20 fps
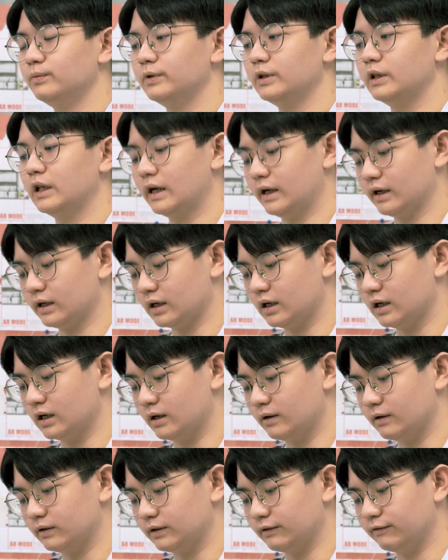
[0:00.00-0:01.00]
like
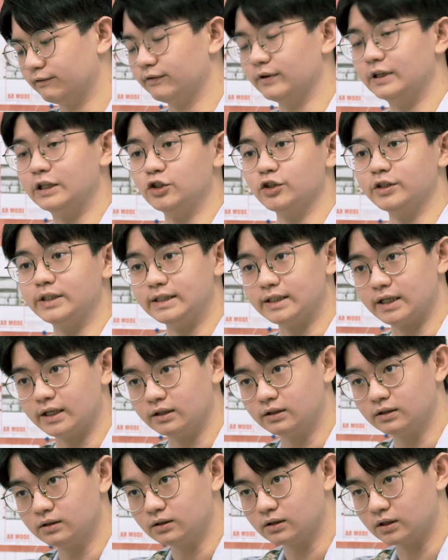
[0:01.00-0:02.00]
the furniture
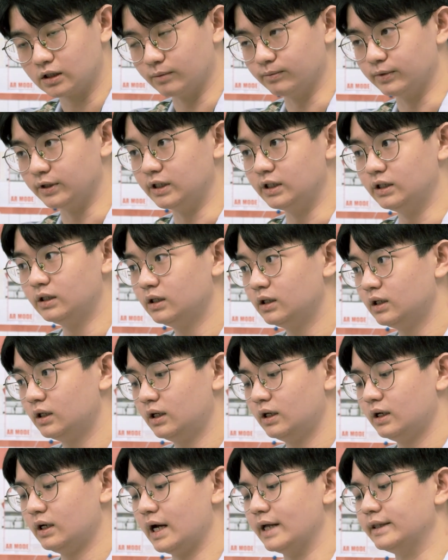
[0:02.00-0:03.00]
design company,
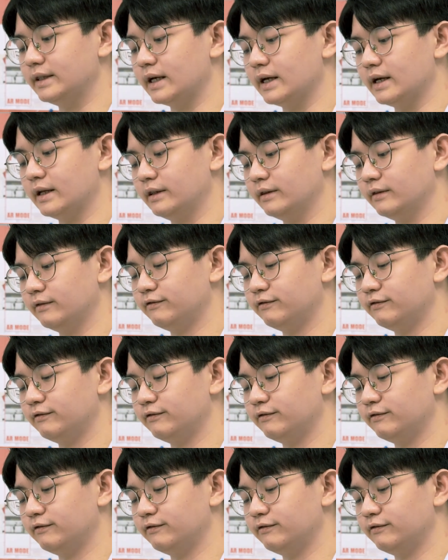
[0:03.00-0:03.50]
and then